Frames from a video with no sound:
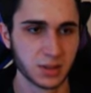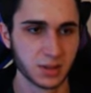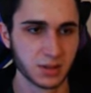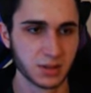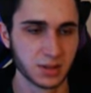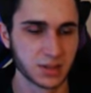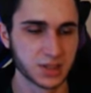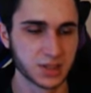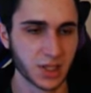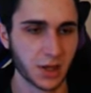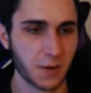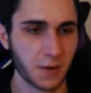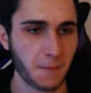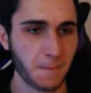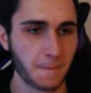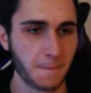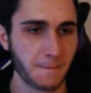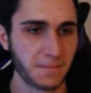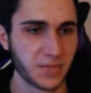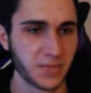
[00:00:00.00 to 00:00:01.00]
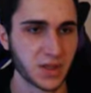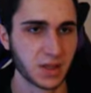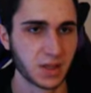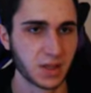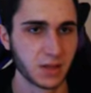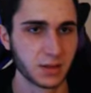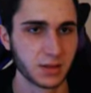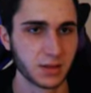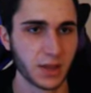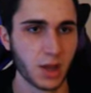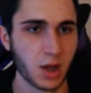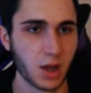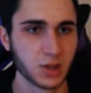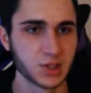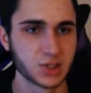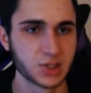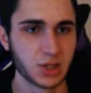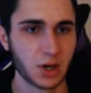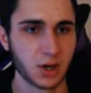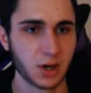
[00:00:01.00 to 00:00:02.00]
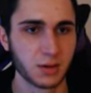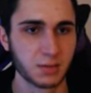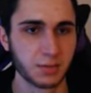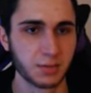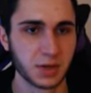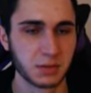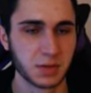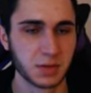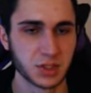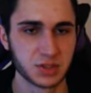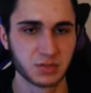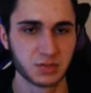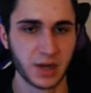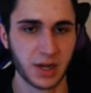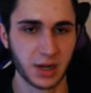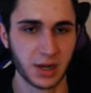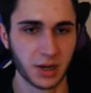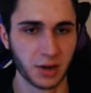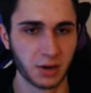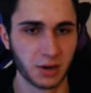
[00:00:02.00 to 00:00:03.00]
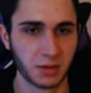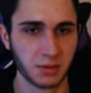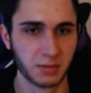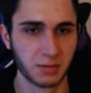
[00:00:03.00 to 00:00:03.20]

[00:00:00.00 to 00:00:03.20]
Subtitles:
So they all start pretty much right here